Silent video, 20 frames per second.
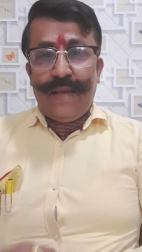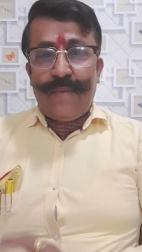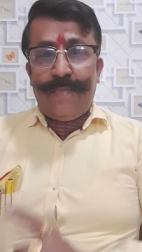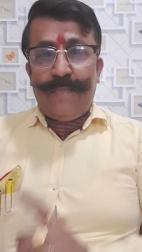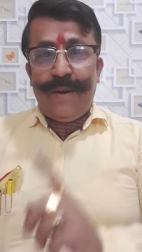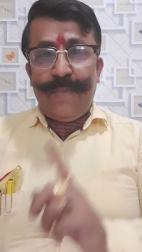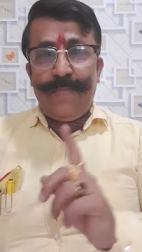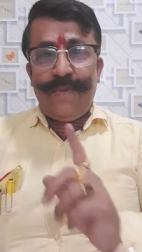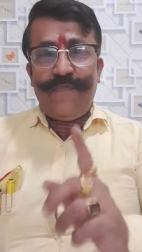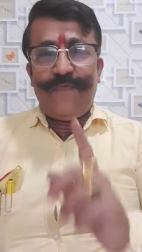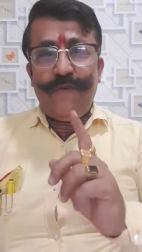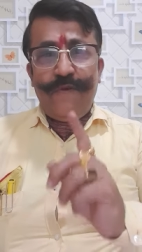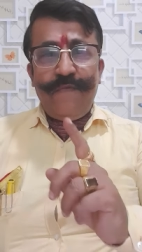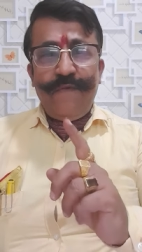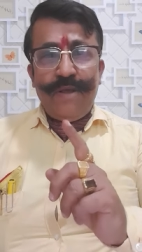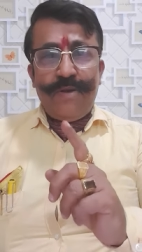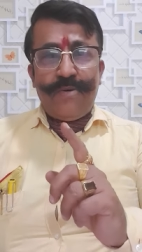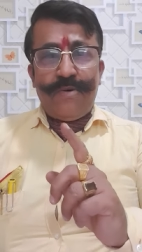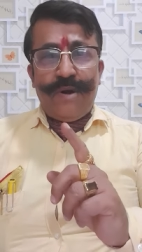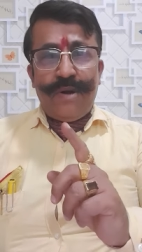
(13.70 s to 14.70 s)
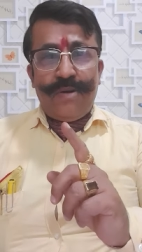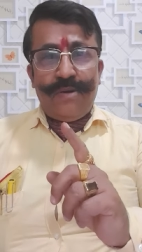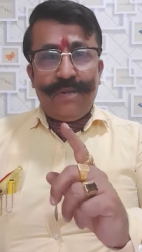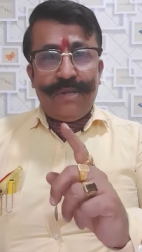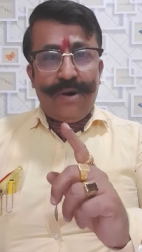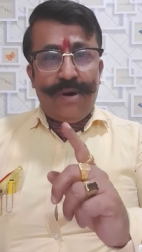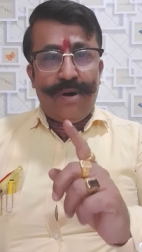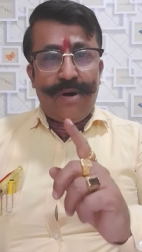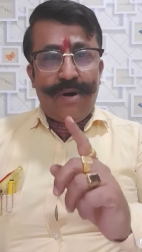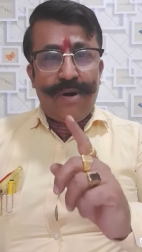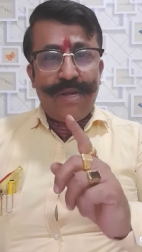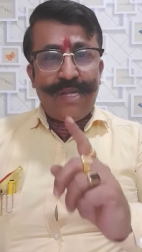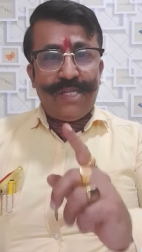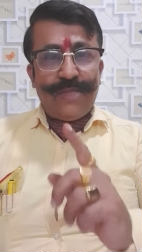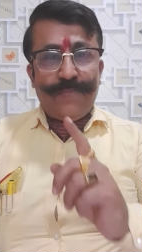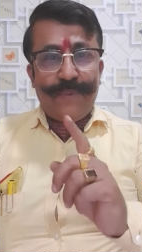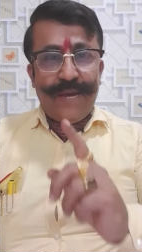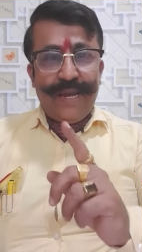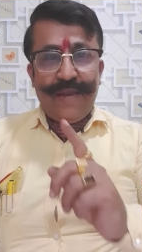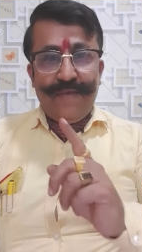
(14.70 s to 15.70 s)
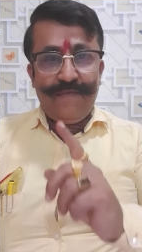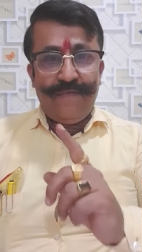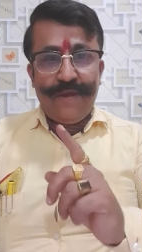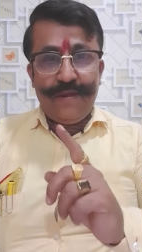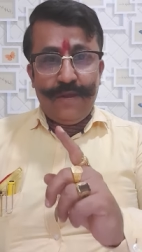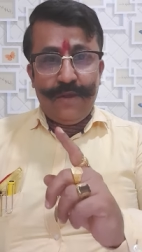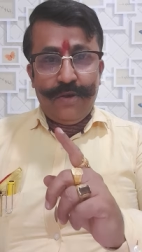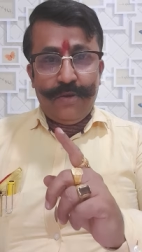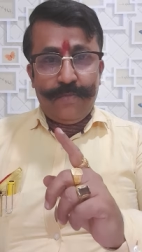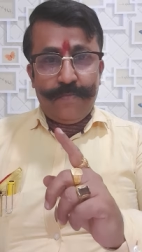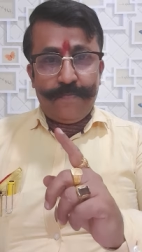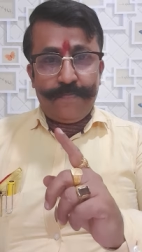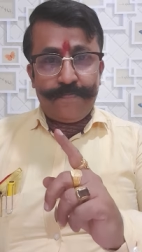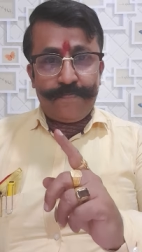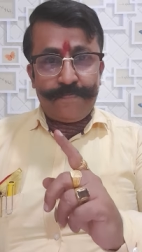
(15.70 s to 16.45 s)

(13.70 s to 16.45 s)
But before we go on to the awe-inspiring video,